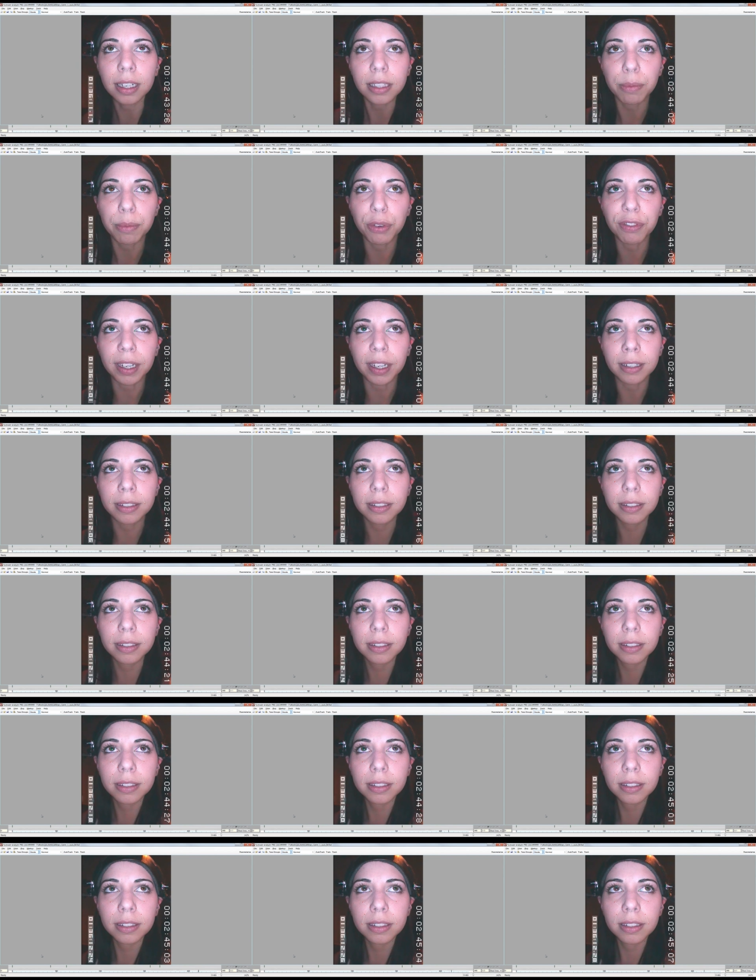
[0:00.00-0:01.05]
but it just
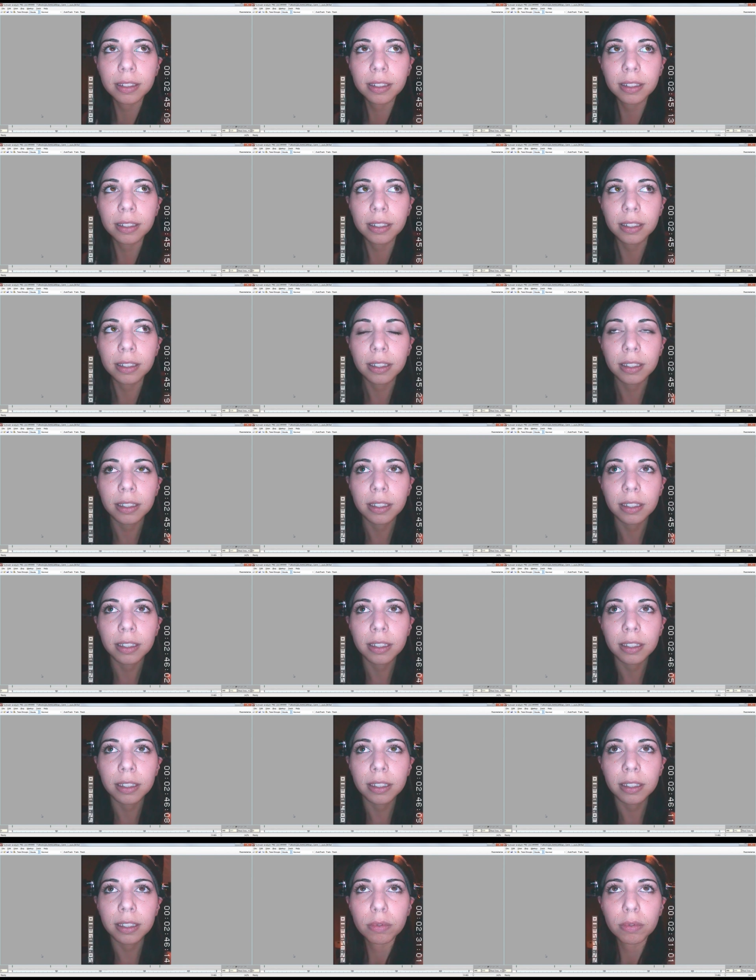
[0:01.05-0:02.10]
requires a little bit of extra
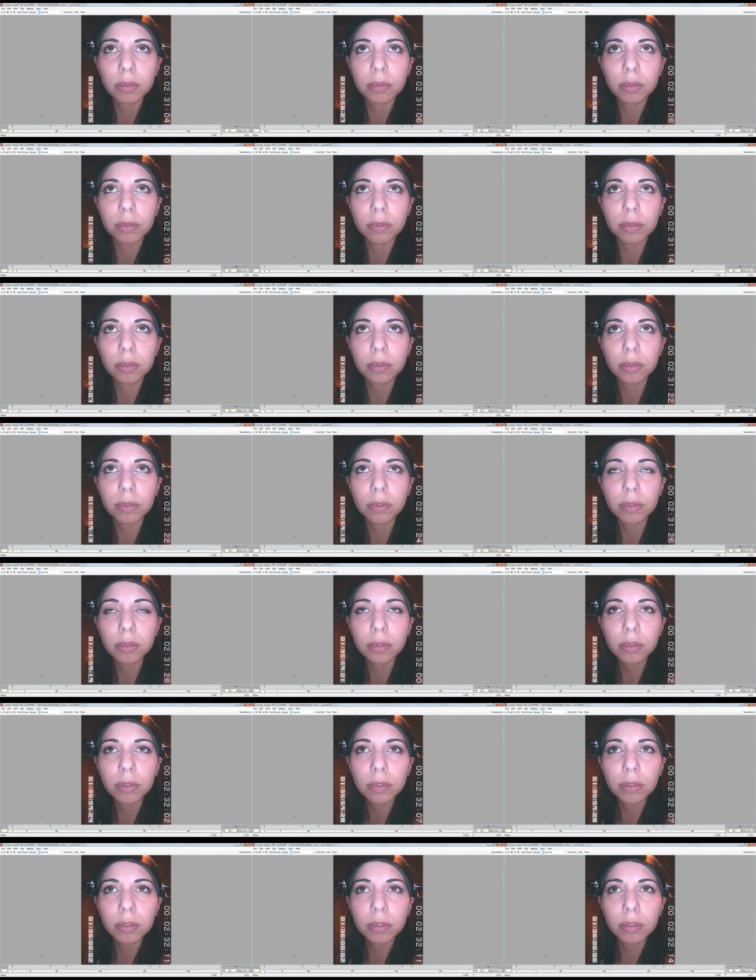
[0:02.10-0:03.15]
care,
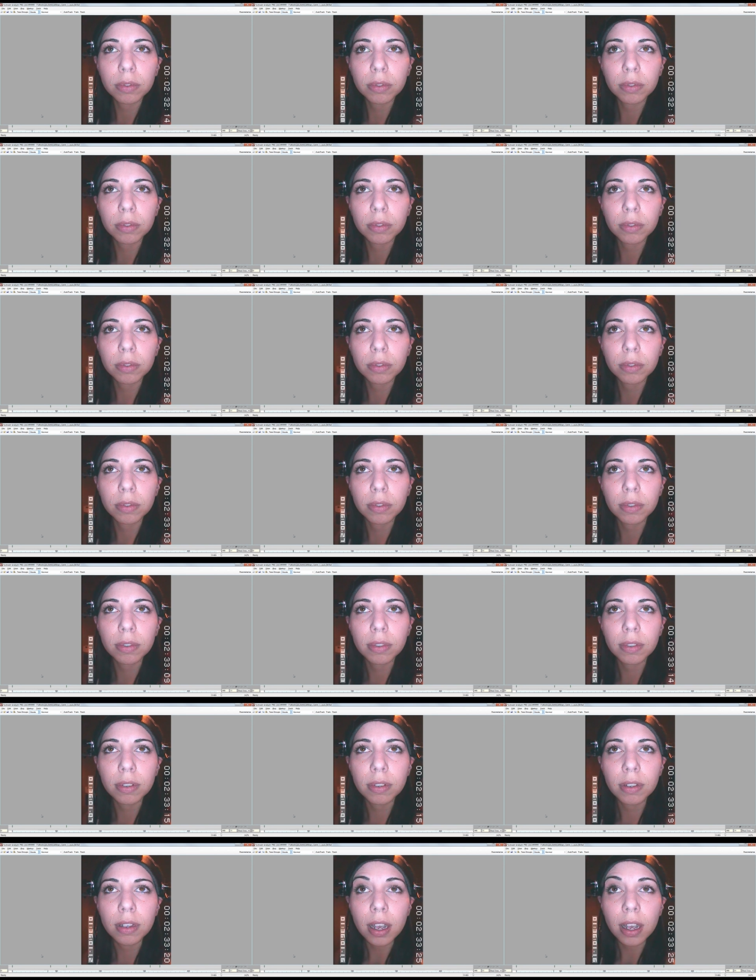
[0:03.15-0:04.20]
um, maybe a little bit
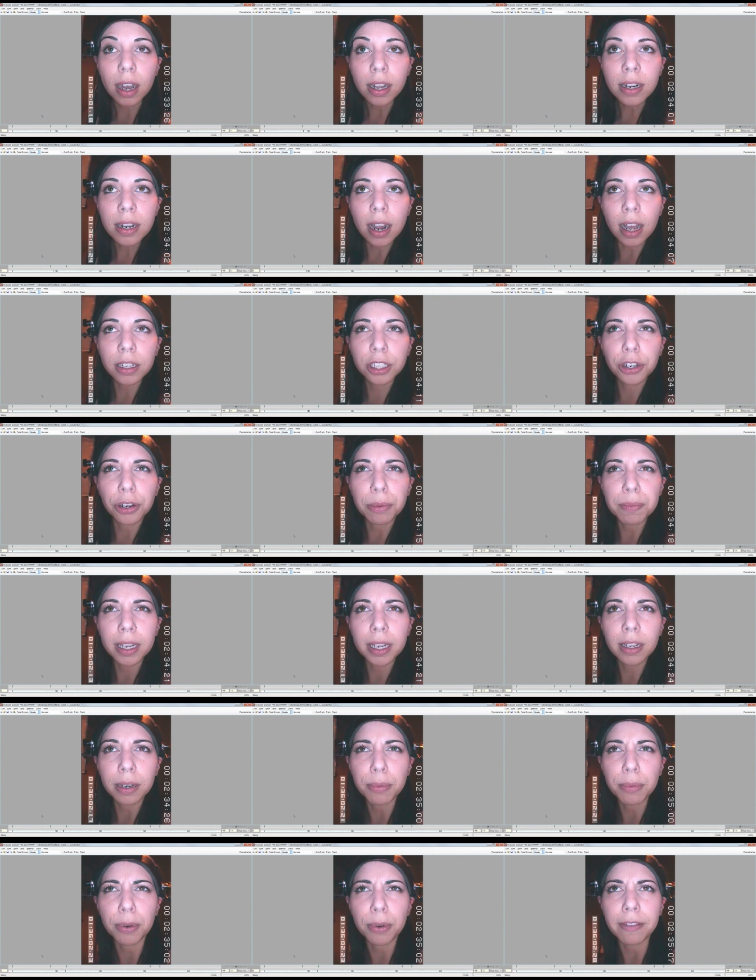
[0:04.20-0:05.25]
more so than the other
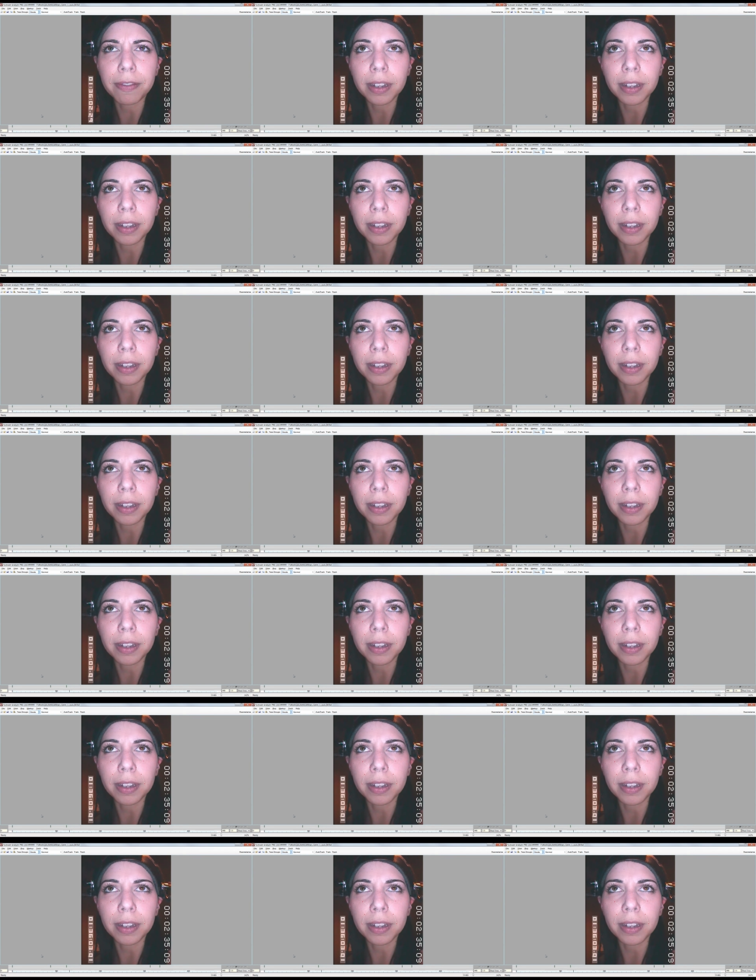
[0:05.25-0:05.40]
groups.